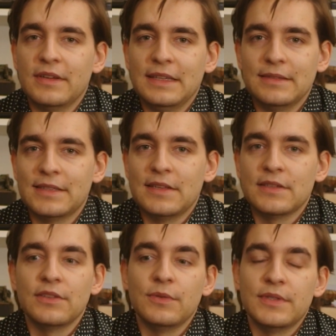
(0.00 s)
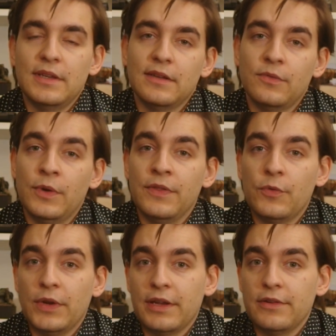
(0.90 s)
any sense in using it when the
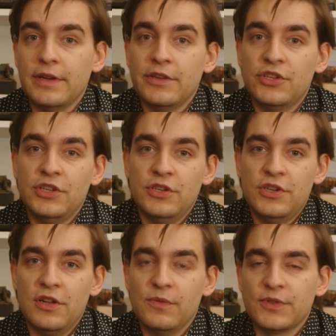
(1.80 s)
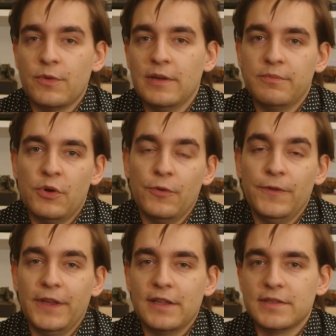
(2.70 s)
regular HE shell was quite
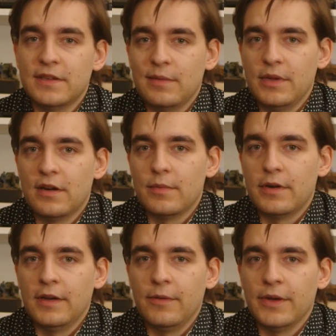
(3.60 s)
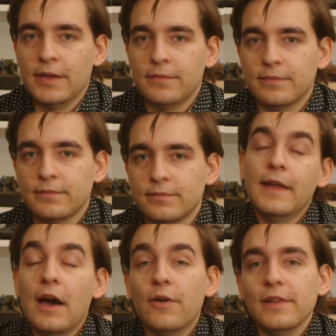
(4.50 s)
potent against enemy armor anyway.
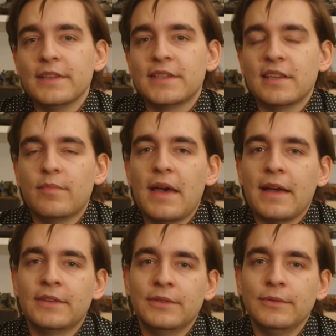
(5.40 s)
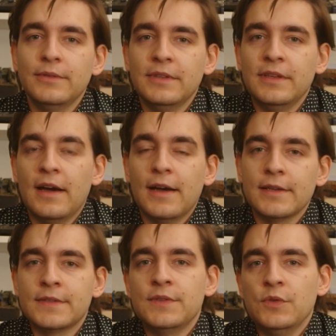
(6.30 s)
Now, let's get back to the
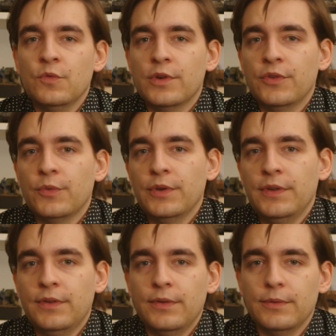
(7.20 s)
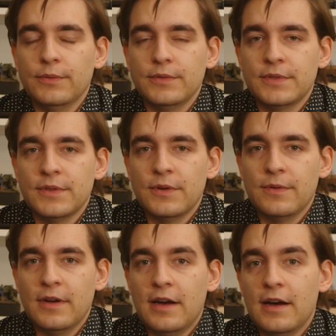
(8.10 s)
ISU-122.
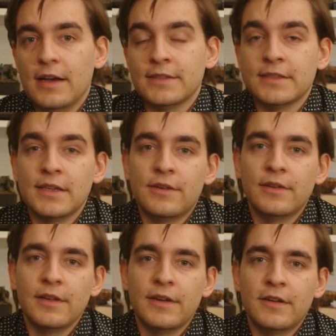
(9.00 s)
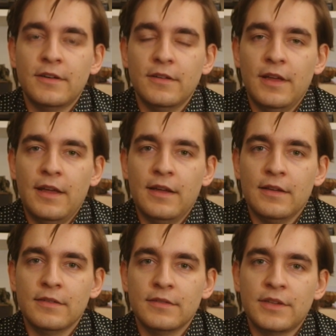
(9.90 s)
So, as I said earlier,
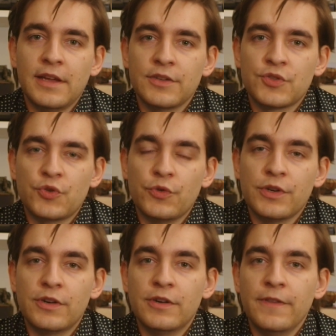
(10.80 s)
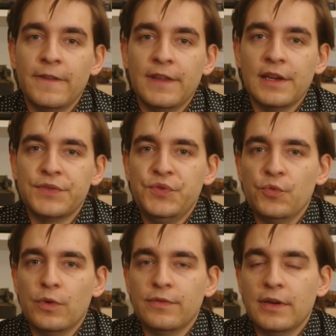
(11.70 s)
a tank destroyer on the
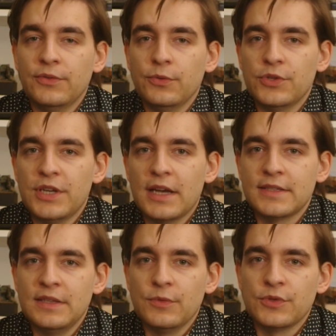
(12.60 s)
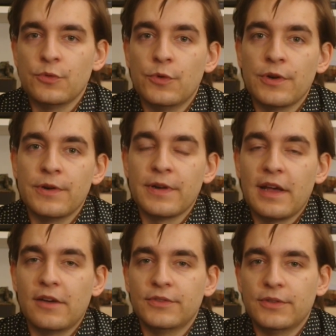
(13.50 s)
Su-152 chassis was ordered
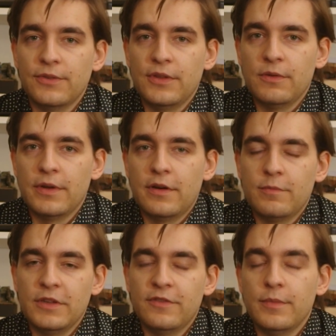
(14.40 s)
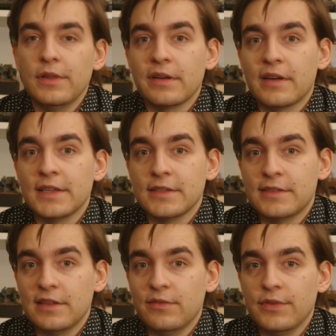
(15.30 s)
after the Red Army familiarized
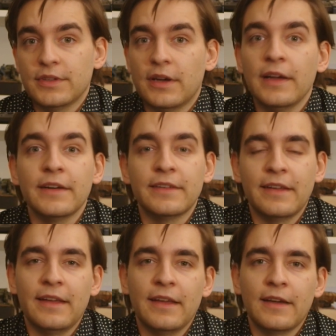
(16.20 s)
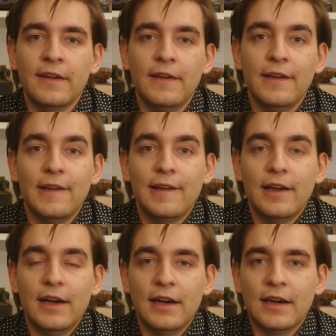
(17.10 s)
itself with the Tiger tank.
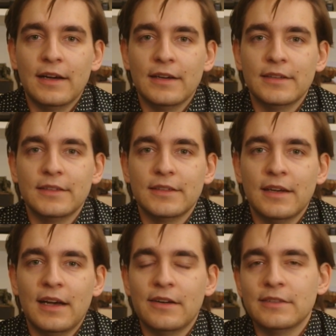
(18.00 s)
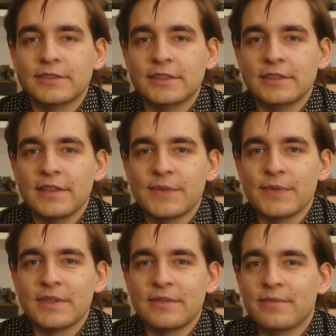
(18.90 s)
However, this
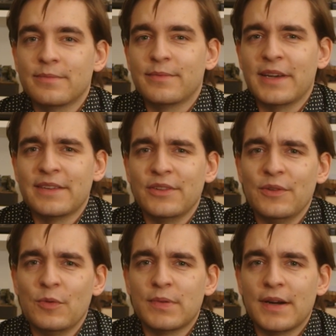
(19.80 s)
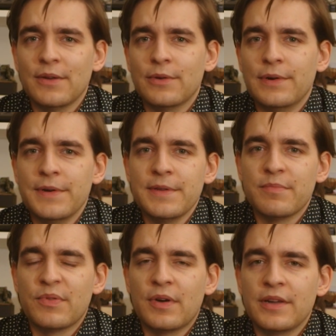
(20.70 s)
was a kind of a low-priority
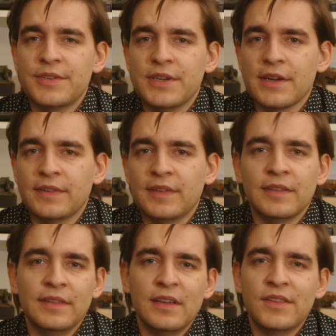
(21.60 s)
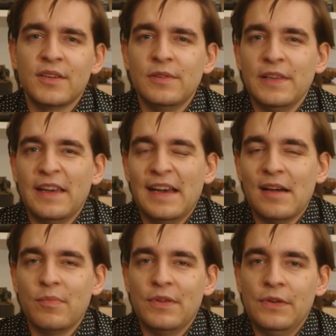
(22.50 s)
project, and nothing really
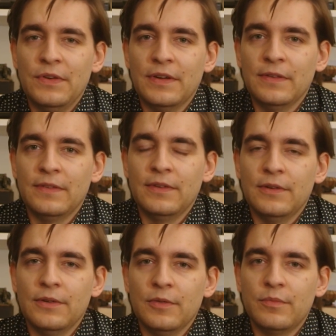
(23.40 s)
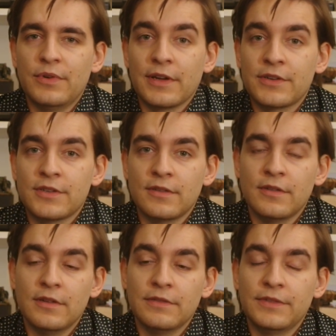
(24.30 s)
happened until production
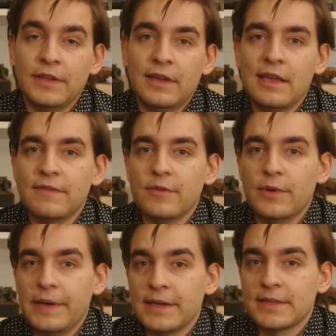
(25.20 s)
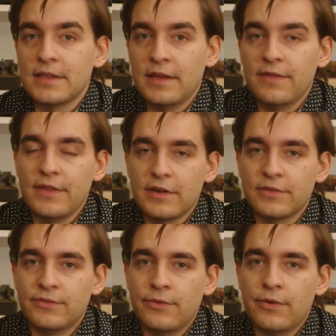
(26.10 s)
of the KV-1S, and
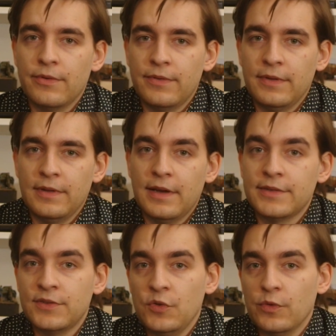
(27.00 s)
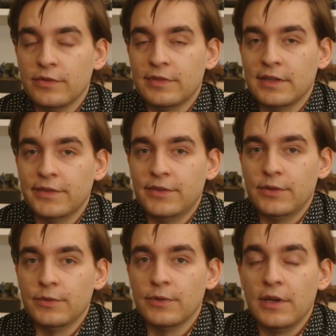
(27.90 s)
therefore the
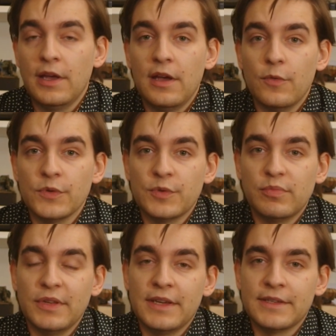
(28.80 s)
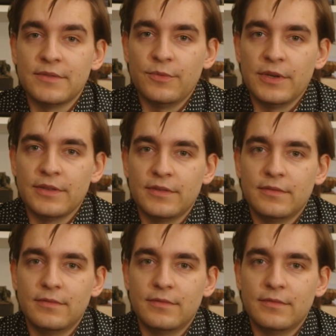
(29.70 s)
Su-152 was replaced with